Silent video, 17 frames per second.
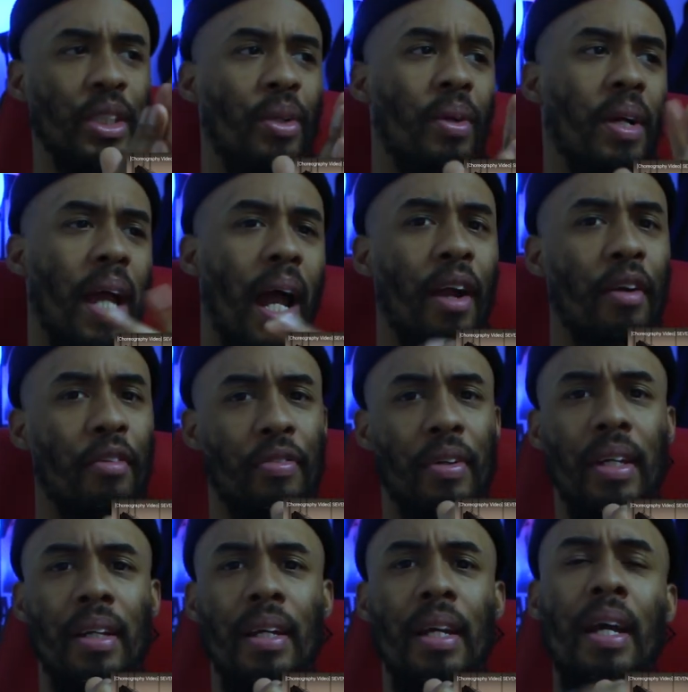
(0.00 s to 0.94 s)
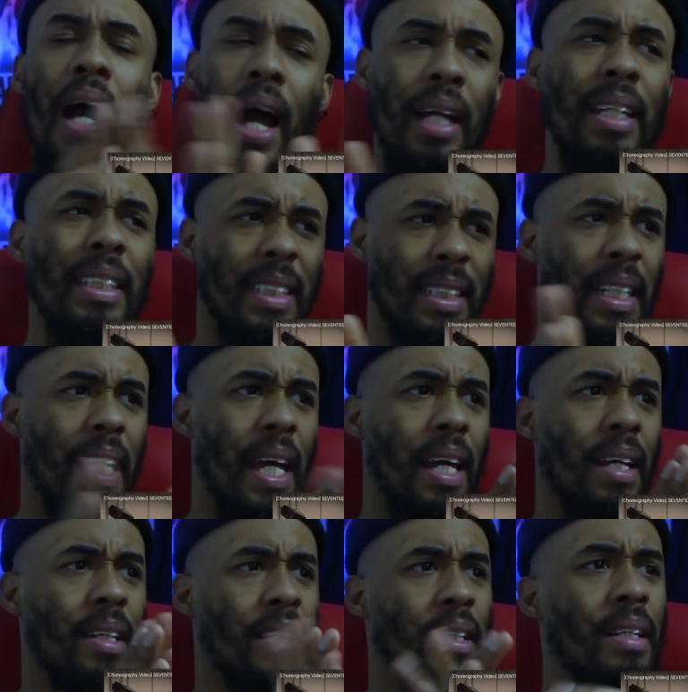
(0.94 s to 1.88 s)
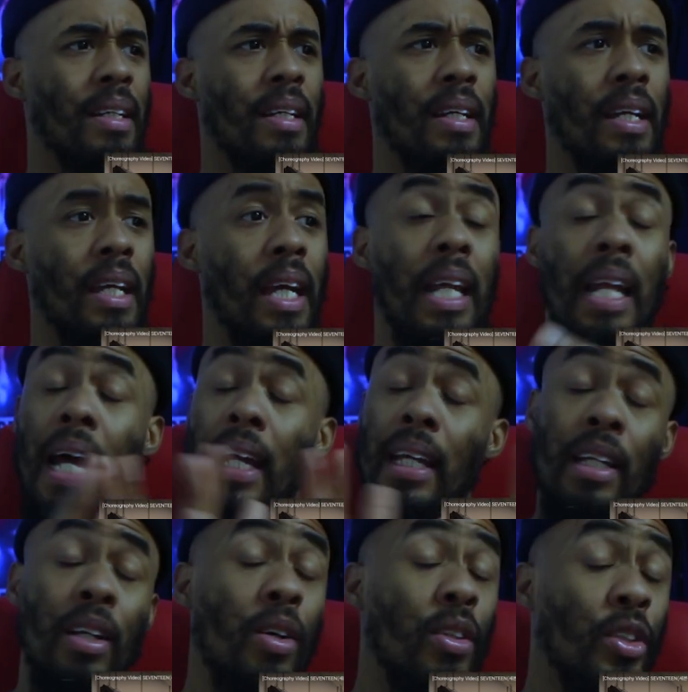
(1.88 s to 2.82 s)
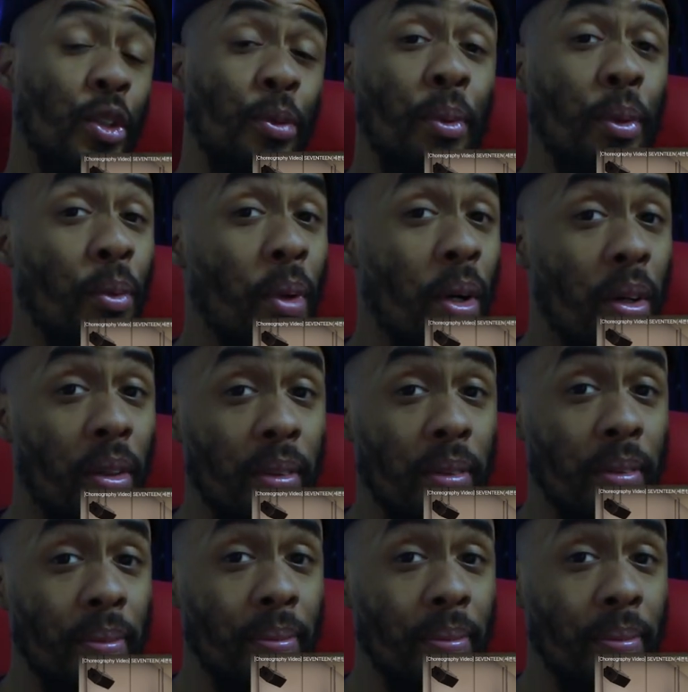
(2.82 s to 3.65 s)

this choreography. I can see that, and I can also be wrong.